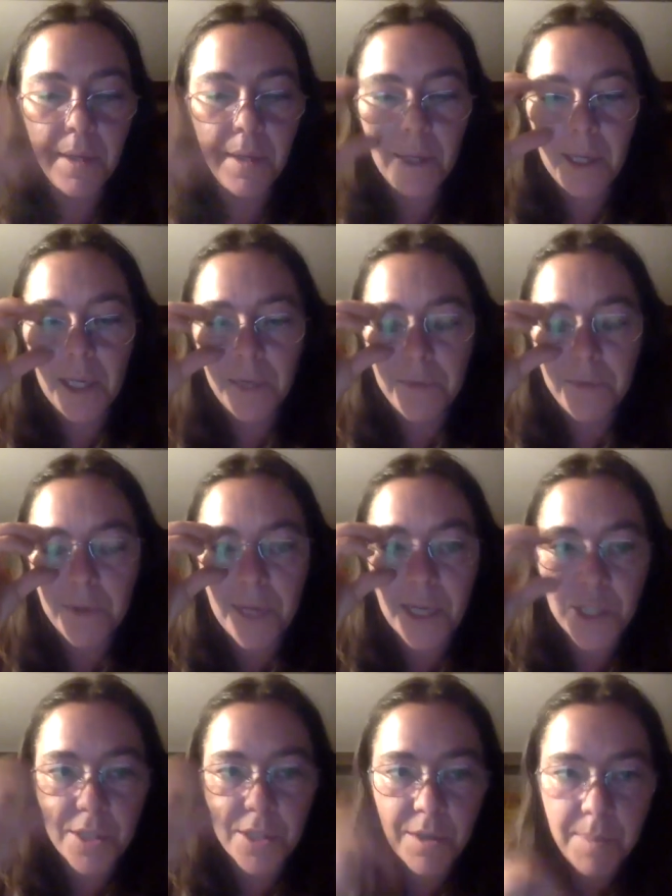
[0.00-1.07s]
and if you're
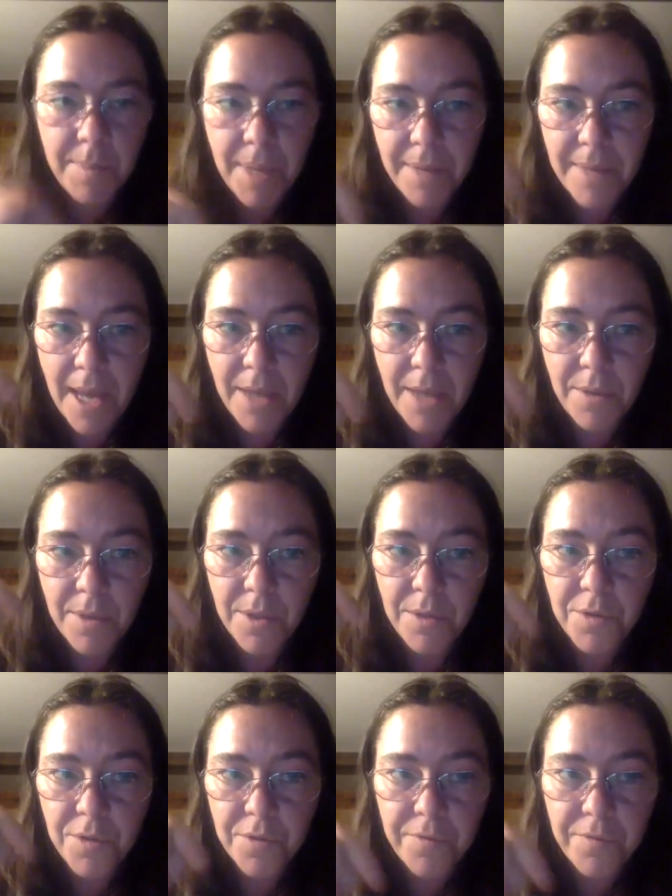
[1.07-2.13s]
not sure about that, you can
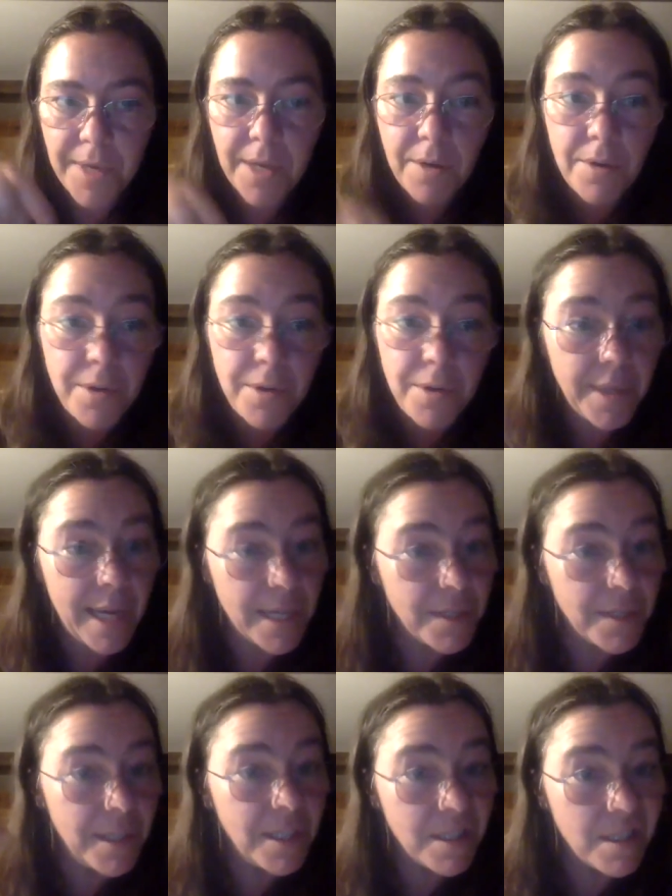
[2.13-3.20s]
use your finger. You can
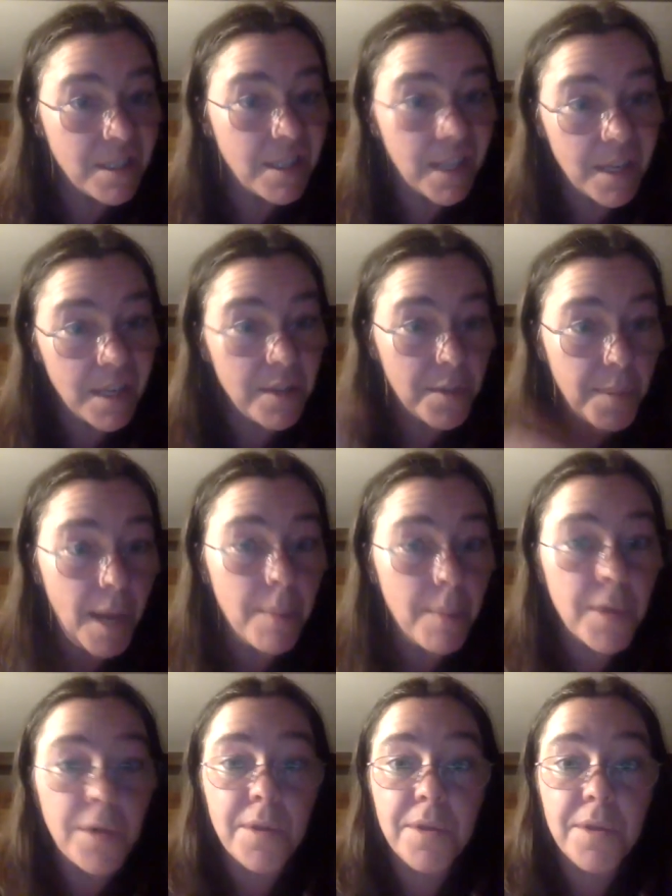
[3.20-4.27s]
actually just stick a
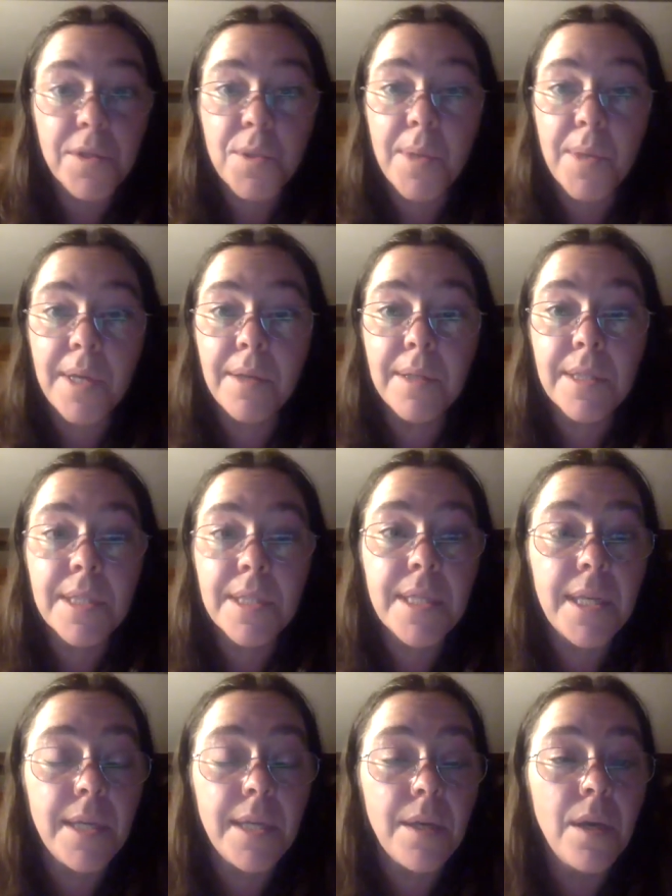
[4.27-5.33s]
thermometer in the soil and
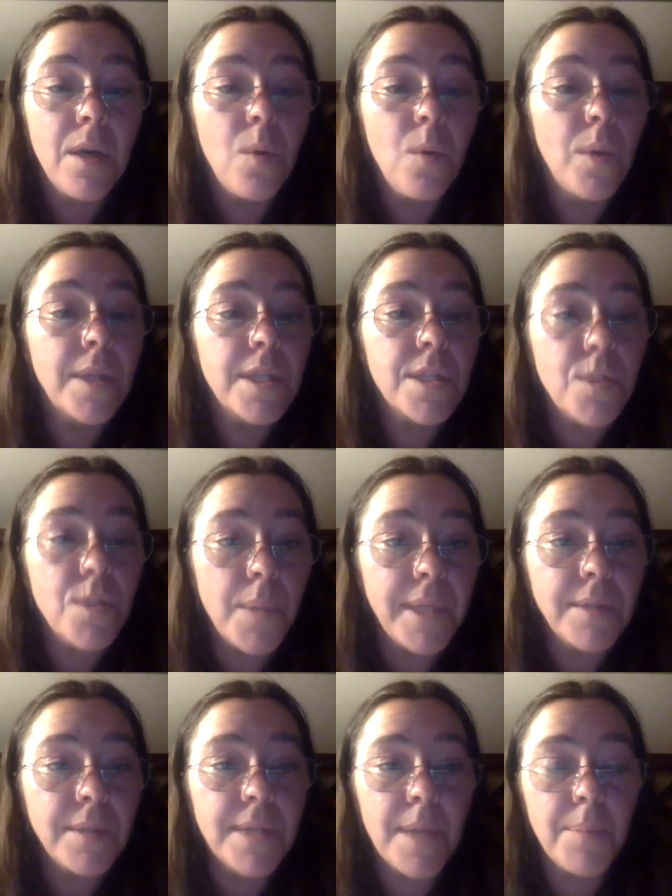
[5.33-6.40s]
see what the
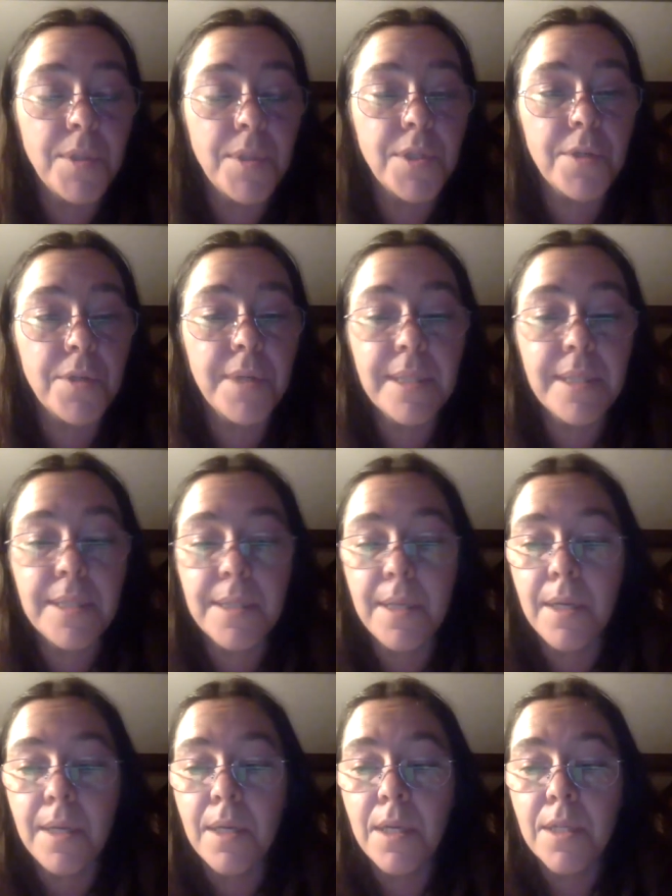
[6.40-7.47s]
soil temperature is.
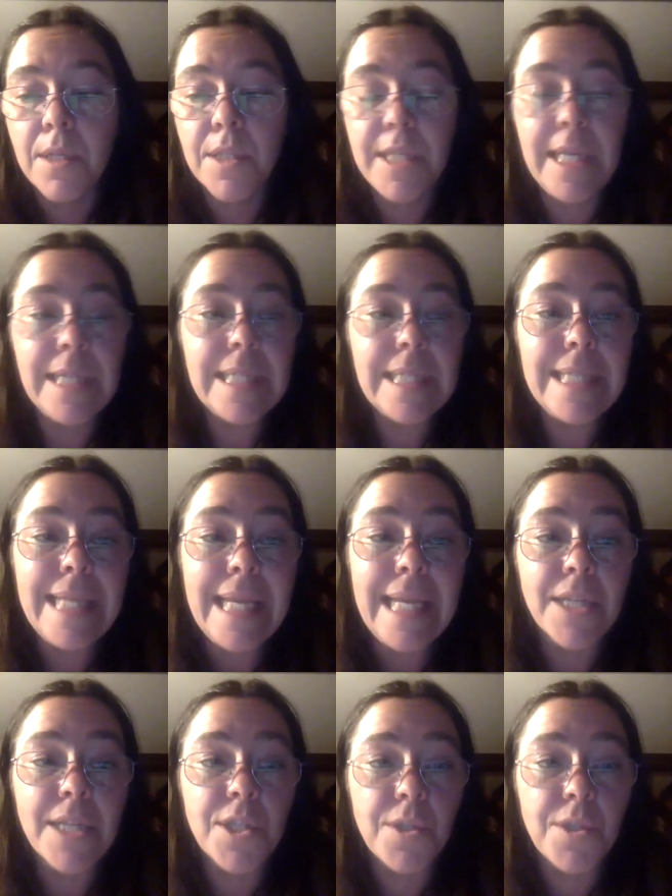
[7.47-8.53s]
Seeds
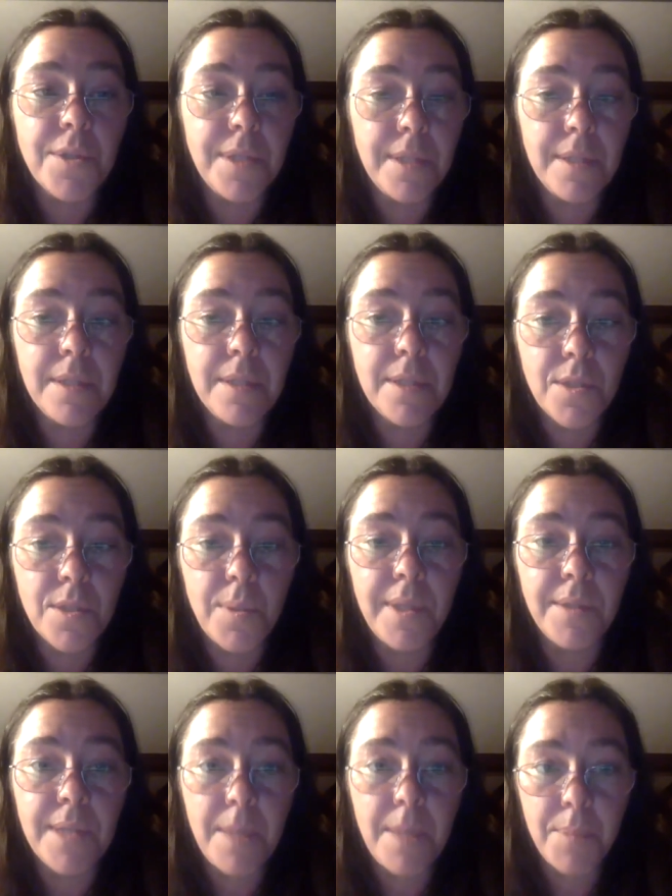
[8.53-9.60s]
need a certain
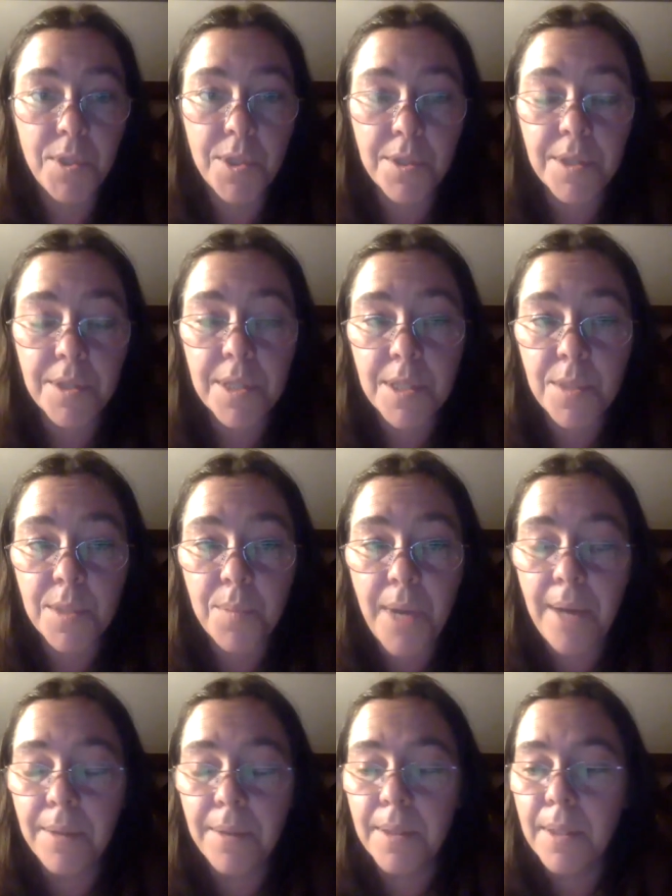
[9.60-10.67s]
soil temperature to sprout.